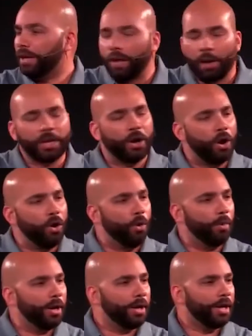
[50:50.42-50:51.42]
coming
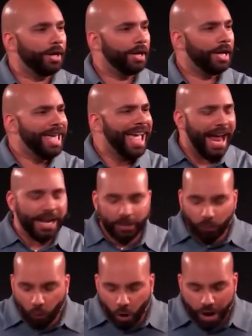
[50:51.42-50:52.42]
home and
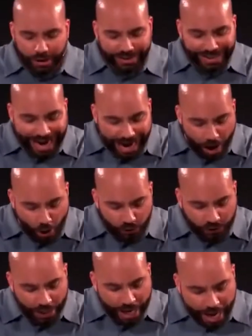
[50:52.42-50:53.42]
he runs
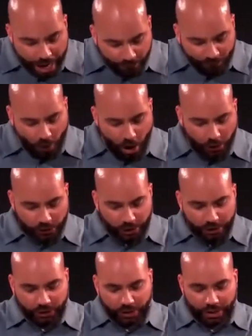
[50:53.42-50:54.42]
out and falls
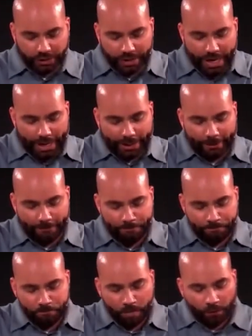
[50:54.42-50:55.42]
on his son's neck.
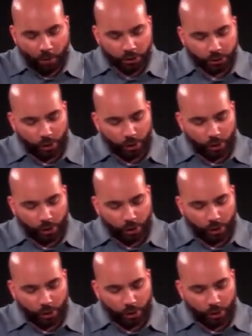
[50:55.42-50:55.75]
Verse